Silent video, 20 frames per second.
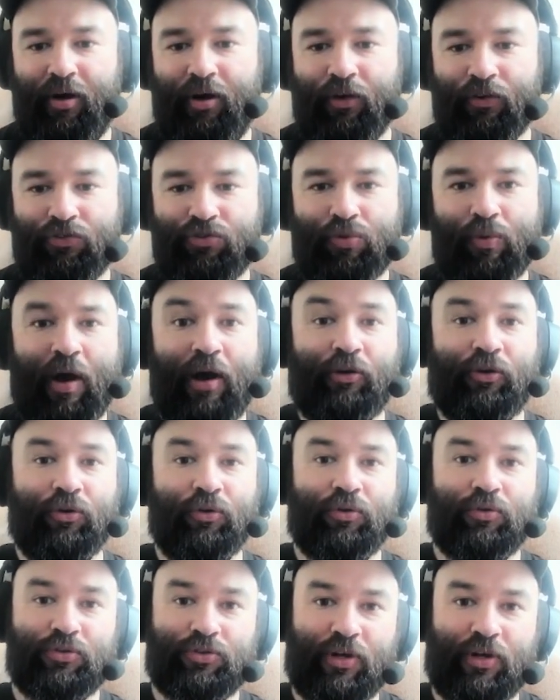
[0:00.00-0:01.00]
onto our
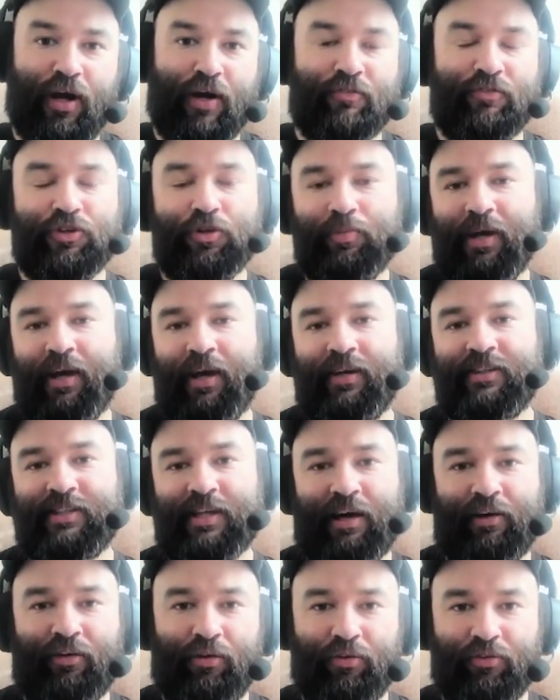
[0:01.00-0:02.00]
Google Drive, and you'll be able
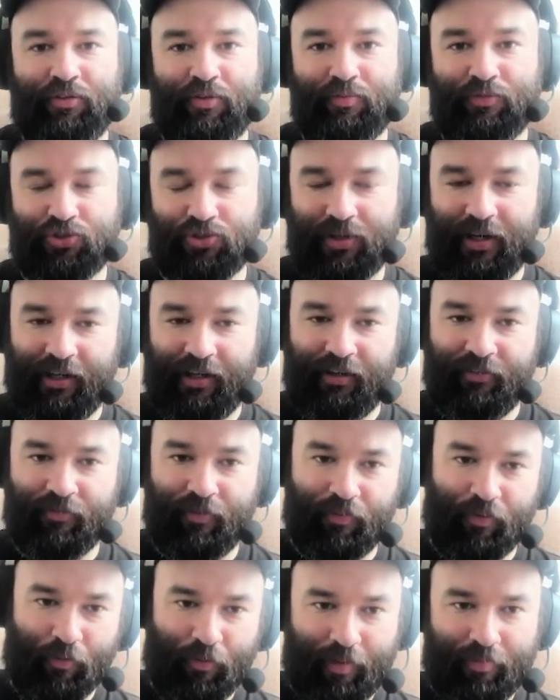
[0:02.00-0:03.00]
to download them directly
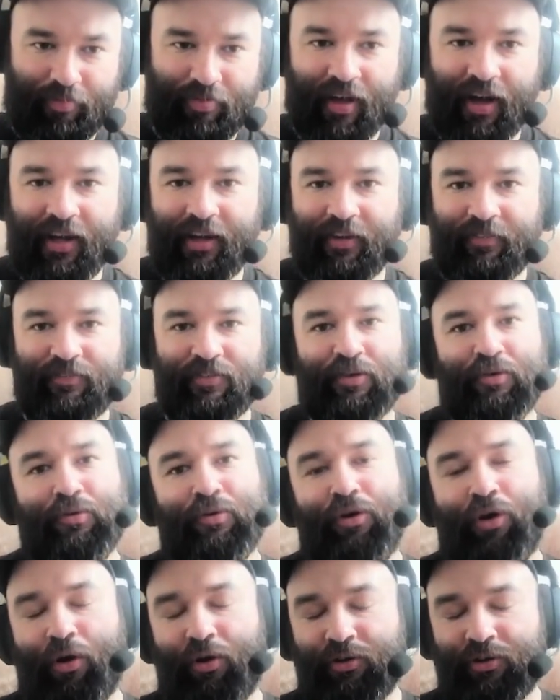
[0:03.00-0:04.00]
from the website if
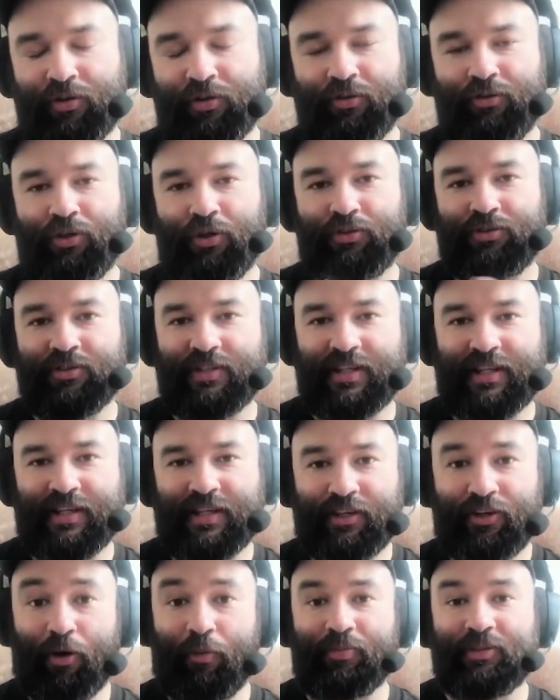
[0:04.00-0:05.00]
you go to
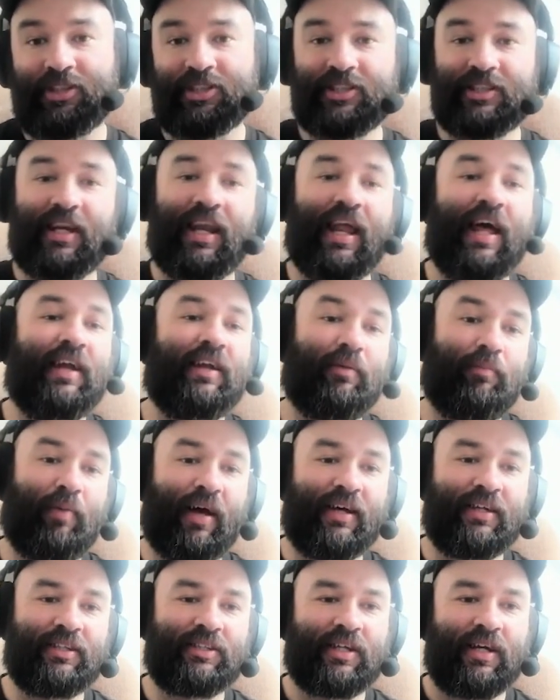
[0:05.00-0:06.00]
the competition landing
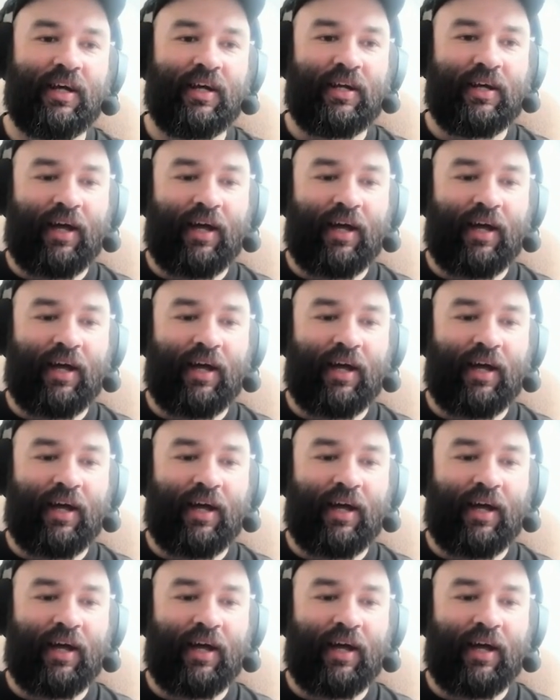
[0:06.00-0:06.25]
page.